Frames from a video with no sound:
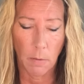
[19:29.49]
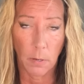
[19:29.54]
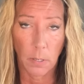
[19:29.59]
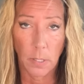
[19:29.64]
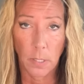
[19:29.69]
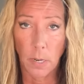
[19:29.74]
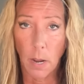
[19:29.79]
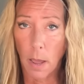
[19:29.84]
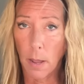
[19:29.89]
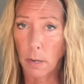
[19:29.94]

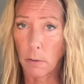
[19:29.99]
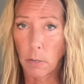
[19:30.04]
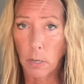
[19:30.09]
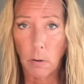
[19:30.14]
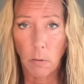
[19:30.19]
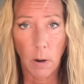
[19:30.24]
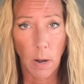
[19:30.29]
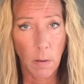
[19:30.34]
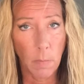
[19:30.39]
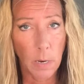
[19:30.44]
It's not a
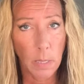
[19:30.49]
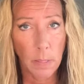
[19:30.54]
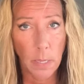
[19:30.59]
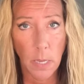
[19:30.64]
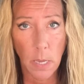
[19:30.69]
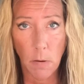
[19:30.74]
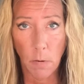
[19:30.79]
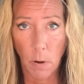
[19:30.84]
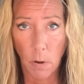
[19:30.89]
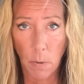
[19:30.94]
requirement that
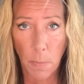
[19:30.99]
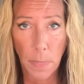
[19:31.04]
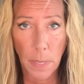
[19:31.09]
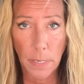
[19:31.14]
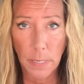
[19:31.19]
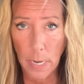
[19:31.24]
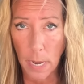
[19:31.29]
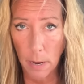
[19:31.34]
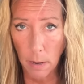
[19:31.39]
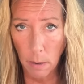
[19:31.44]
you own the
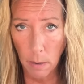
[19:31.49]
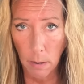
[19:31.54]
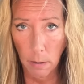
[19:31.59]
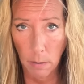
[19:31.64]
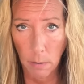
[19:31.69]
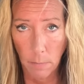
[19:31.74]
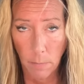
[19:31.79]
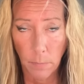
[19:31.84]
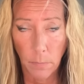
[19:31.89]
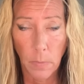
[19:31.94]
deck
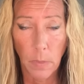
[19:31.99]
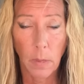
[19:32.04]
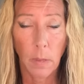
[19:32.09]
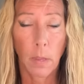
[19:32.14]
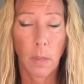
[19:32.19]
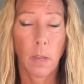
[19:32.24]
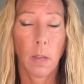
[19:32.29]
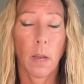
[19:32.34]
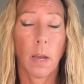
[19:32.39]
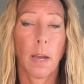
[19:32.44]

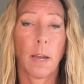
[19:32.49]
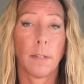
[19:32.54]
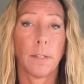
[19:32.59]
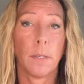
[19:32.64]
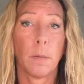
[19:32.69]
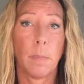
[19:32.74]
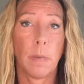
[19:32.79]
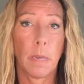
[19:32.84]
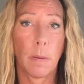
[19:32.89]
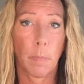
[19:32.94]

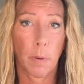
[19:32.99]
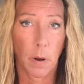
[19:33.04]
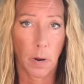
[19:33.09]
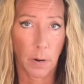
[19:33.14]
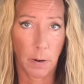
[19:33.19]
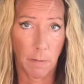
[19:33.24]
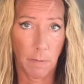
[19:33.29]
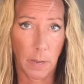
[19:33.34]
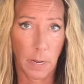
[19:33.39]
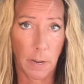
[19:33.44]
to be a
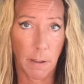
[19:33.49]
part of it.